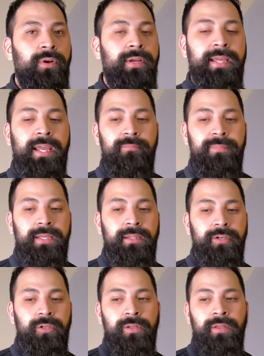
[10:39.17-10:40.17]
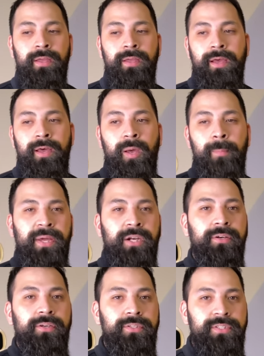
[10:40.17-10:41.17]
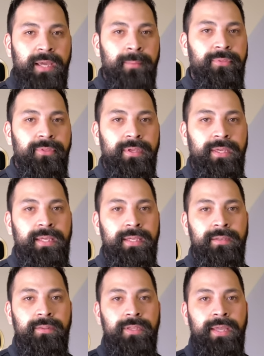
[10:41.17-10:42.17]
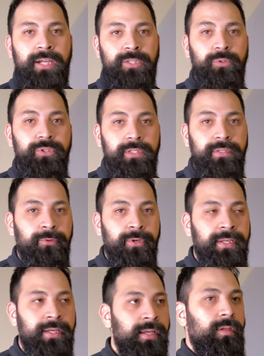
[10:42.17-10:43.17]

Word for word: It gave me a little uh, better depth in the actual delivery.